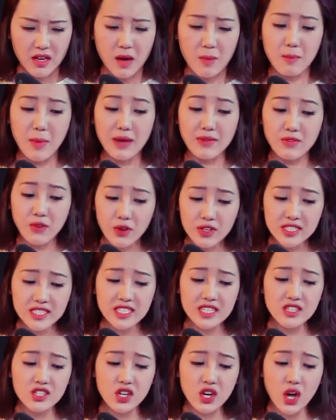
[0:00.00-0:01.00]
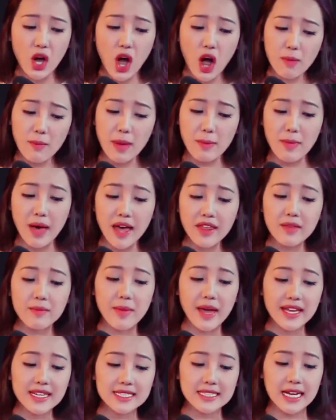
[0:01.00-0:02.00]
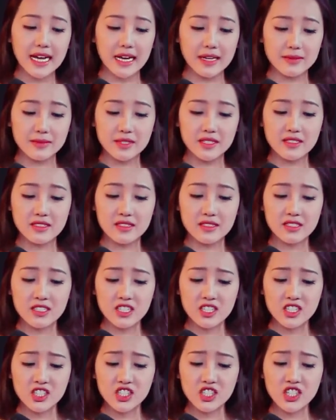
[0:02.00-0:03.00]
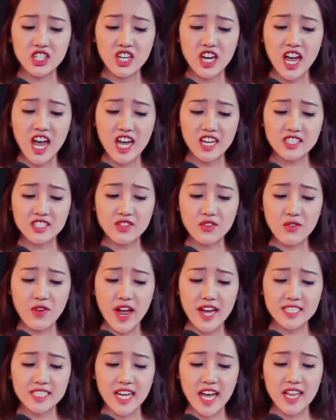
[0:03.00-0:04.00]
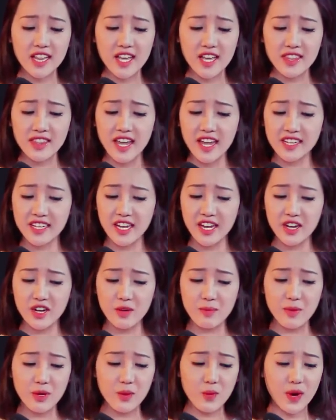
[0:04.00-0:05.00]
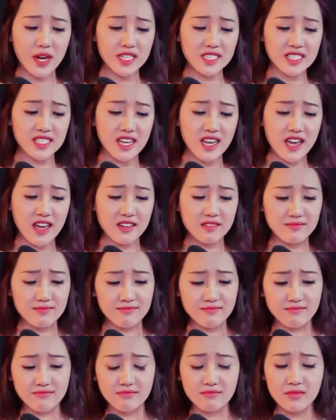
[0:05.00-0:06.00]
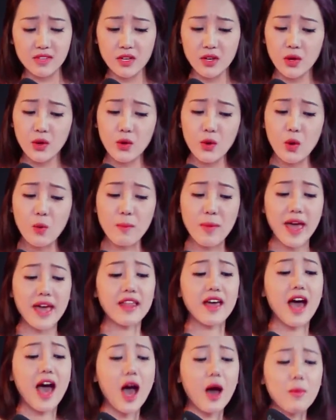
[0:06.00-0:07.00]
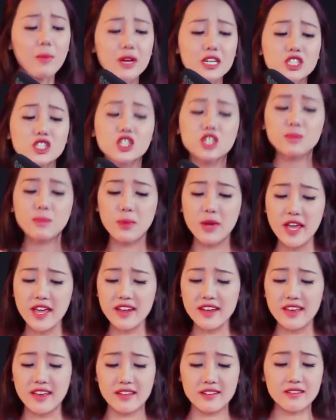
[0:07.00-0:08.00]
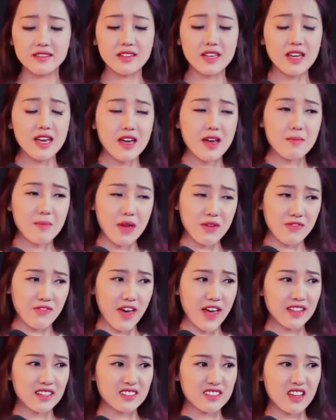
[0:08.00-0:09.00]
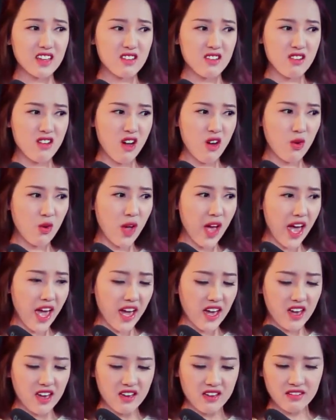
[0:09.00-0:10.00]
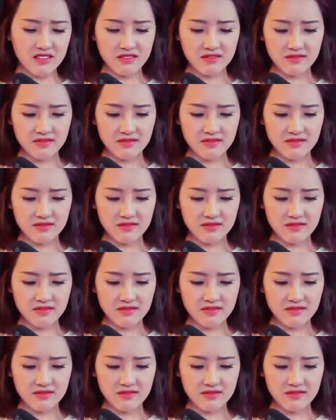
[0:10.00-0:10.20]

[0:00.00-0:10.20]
My voice teacher called my mother many times. She has a rare talent that cannot be wasted, no matter how much she pleaded. My father said, "No way."